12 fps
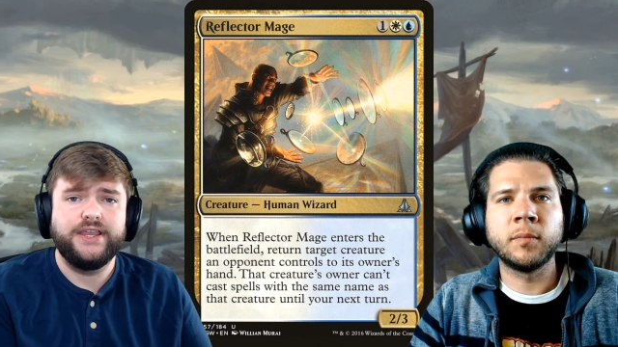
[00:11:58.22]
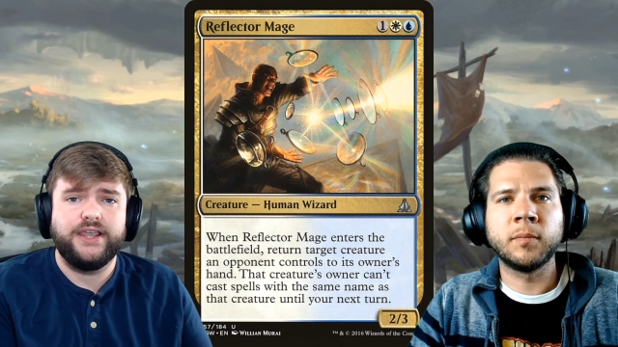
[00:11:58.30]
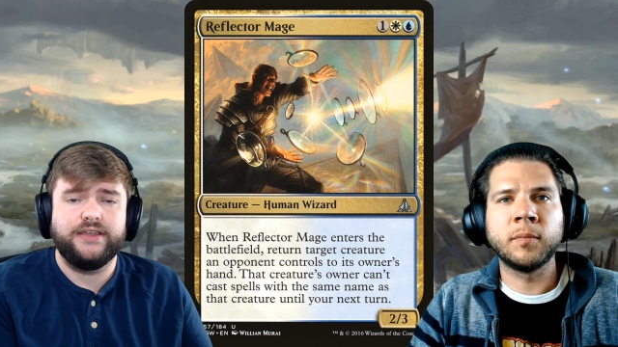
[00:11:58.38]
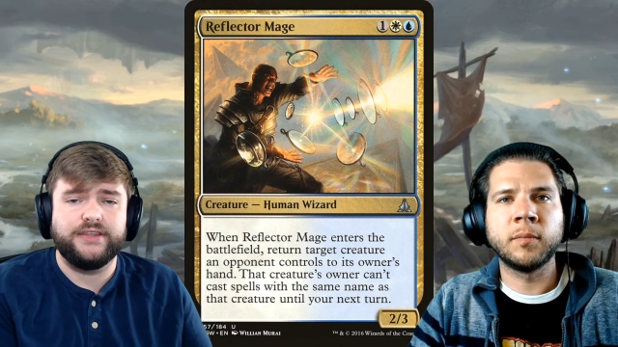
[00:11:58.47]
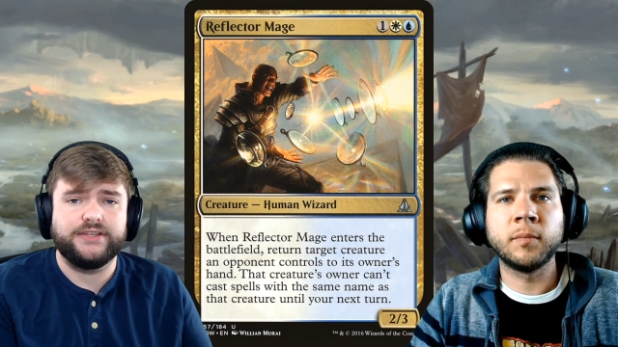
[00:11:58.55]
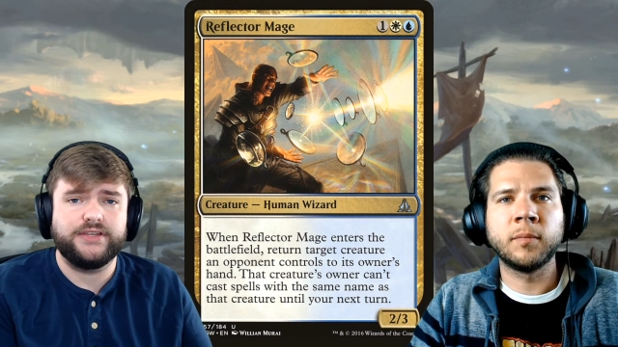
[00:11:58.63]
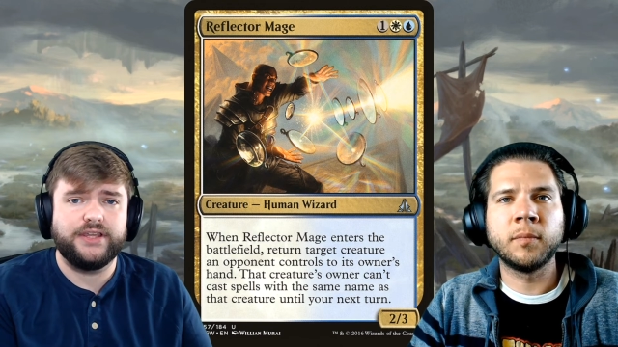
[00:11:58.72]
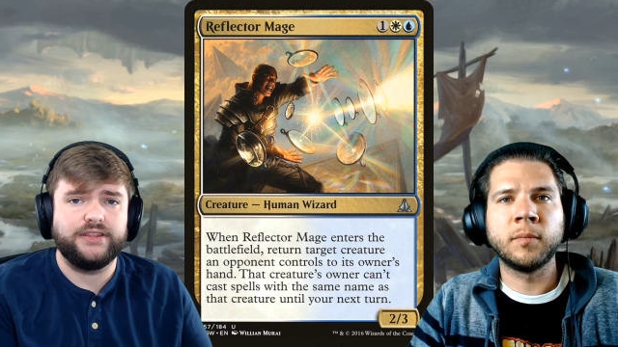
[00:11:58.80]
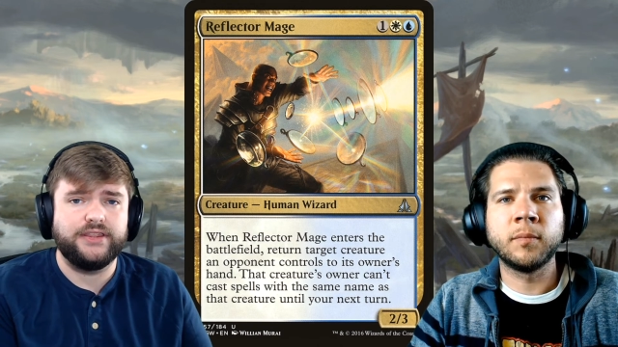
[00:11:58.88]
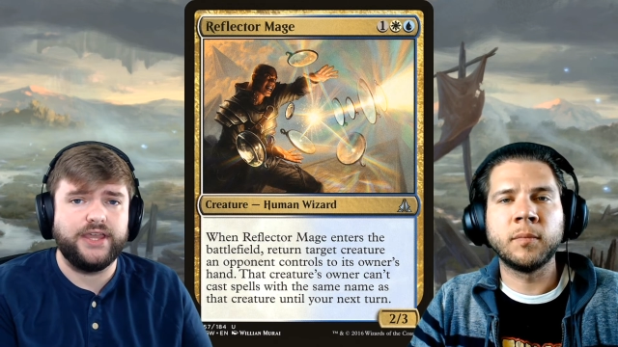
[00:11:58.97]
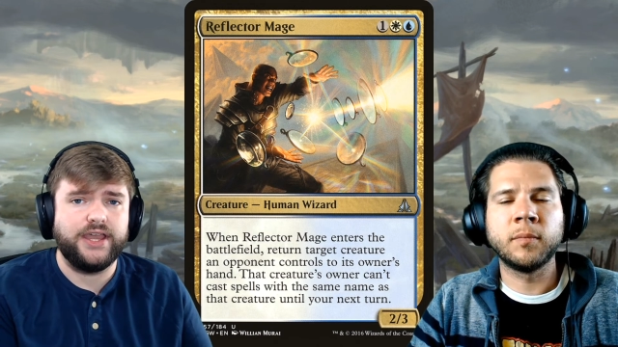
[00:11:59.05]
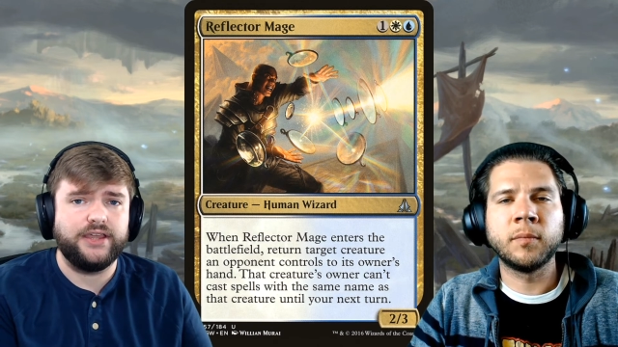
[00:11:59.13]
Speaker 1: and they said
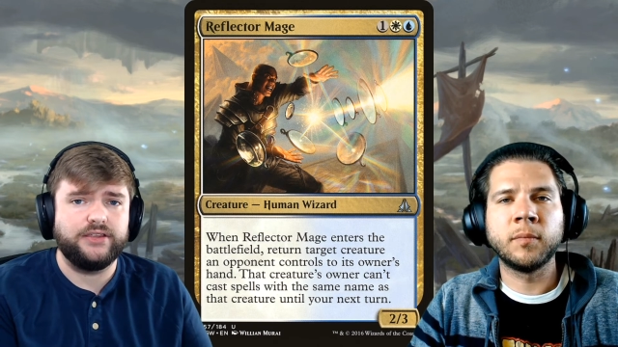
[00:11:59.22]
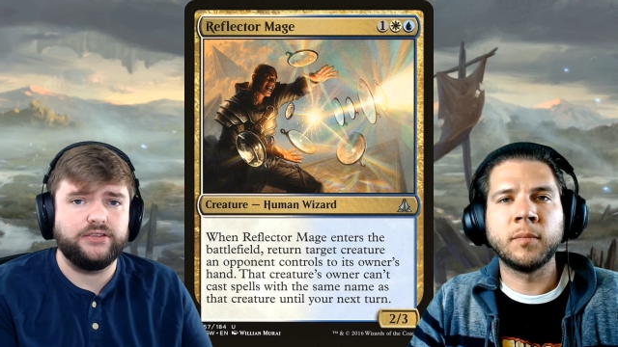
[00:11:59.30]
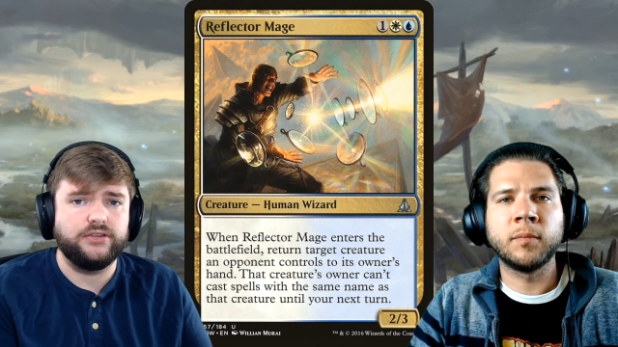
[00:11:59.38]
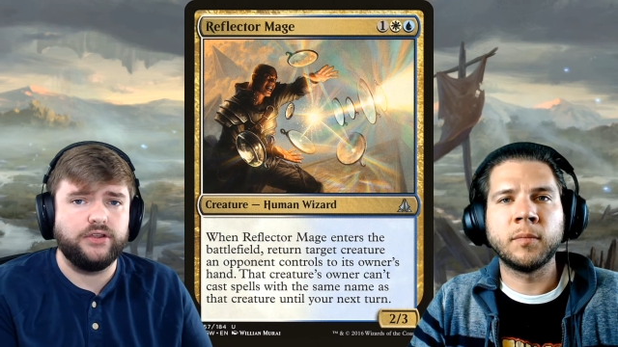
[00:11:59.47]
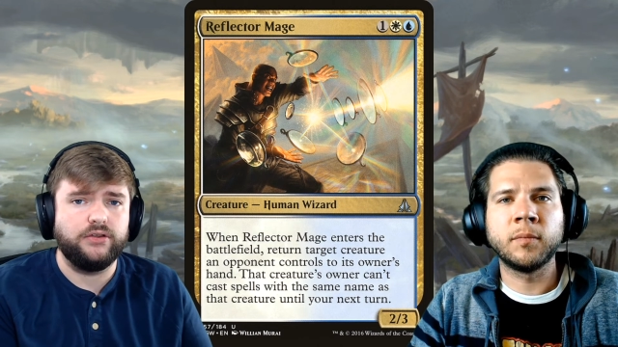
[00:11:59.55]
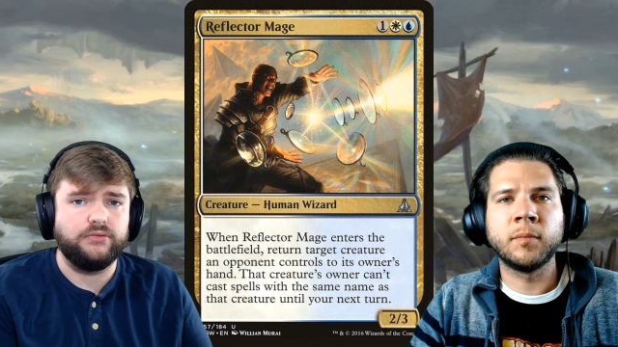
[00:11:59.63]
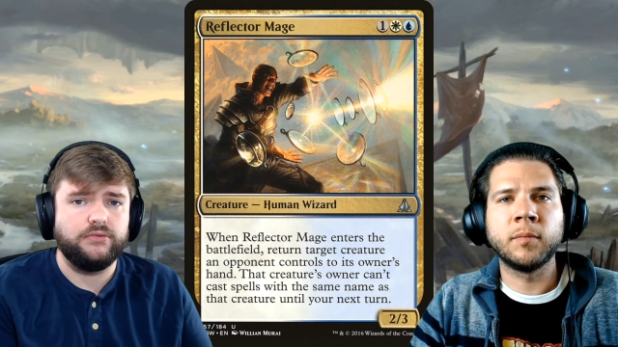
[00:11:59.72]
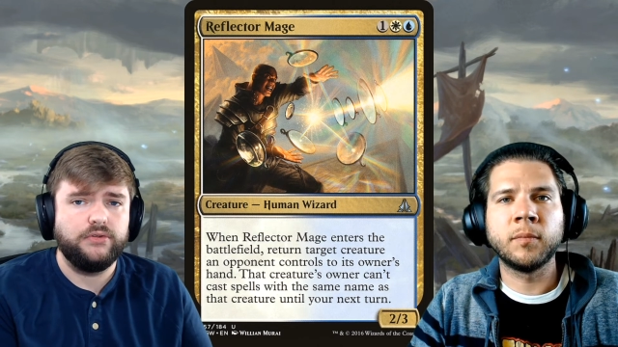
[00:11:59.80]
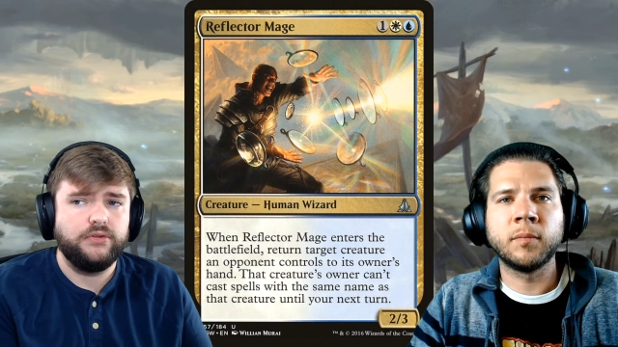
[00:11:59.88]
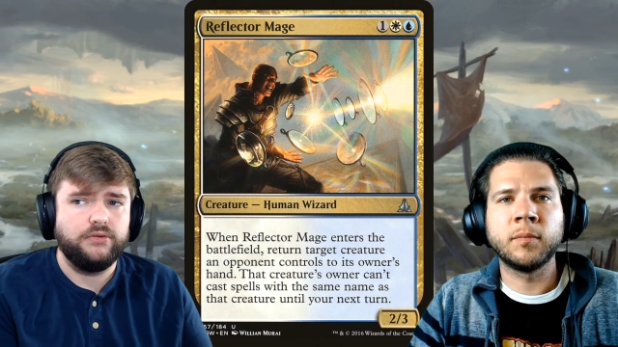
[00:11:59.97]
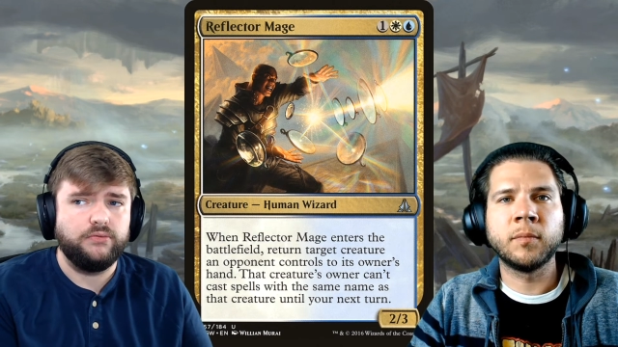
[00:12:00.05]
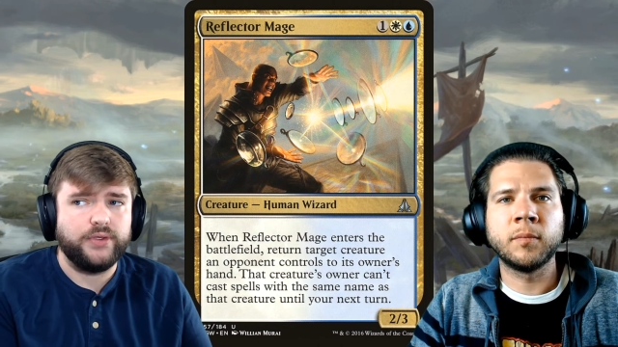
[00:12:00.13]
that, you know,
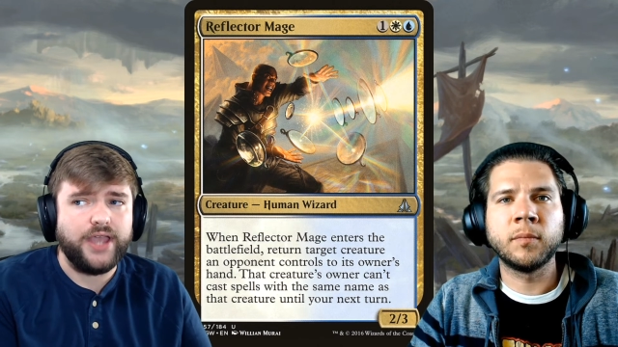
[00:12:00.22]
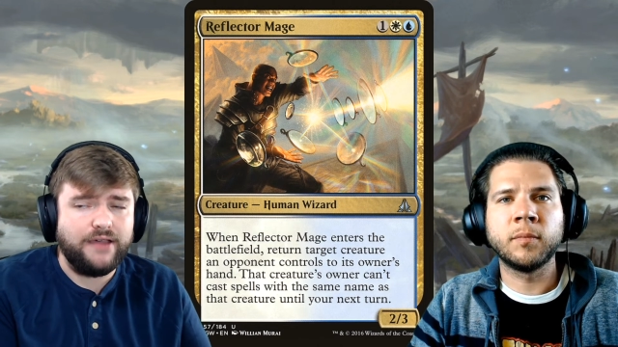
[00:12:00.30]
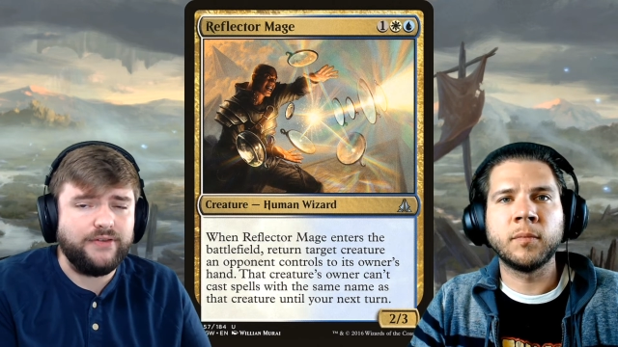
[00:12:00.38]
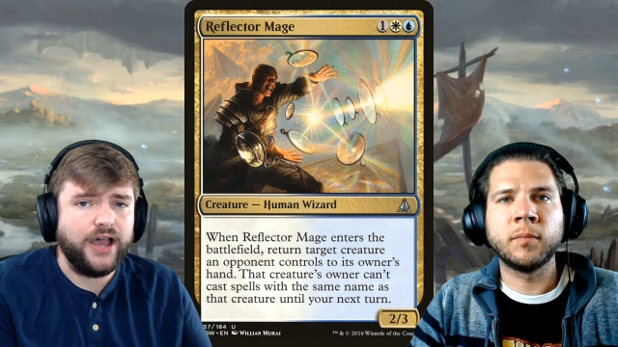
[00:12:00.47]
we have a